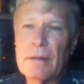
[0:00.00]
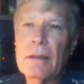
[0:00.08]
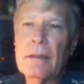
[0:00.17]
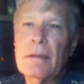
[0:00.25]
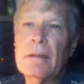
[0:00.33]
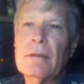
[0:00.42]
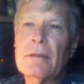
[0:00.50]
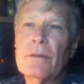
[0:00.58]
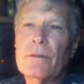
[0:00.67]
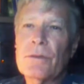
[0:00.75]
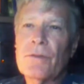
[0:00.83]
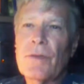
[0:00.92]
he
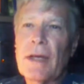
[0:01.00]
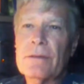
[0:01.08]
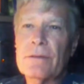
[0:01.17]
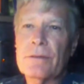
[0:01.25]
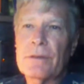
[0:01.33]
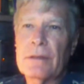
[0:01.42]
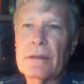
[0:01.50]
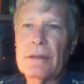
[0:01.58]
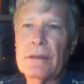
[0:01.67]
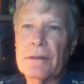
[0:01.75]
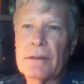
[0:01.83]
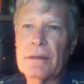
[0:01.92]
uses fractals in
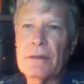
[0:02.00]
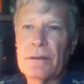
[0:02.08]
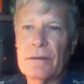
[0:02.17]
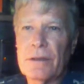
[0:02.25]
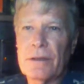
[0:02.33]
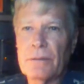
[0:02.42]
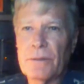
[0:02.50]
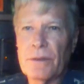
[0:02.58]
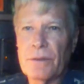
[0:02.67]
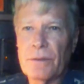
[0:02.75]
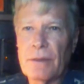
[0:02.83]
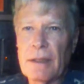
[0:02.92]
healing. You can see him
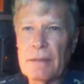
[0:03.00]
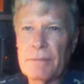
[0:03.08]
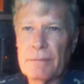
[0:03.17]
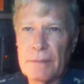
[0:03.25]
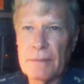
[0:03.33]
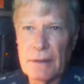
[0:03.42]
on the web.